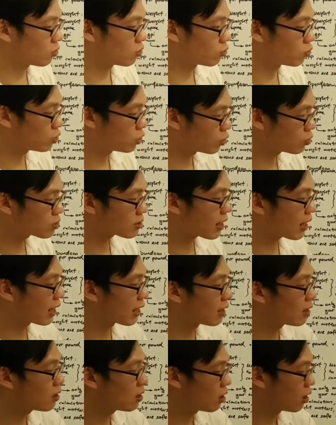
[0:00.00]
you use
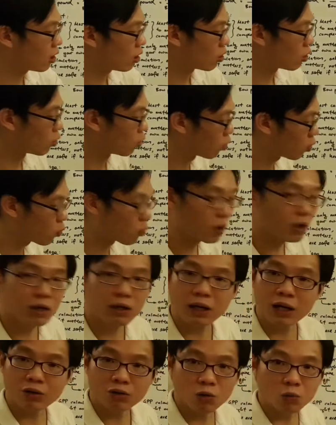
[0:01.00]
a
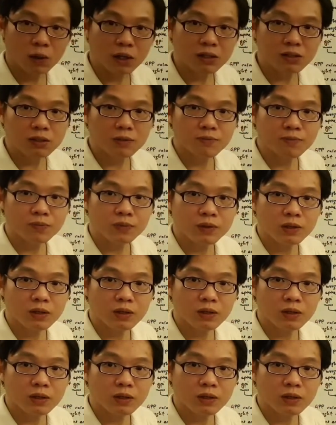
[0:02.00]
lower arrow weight,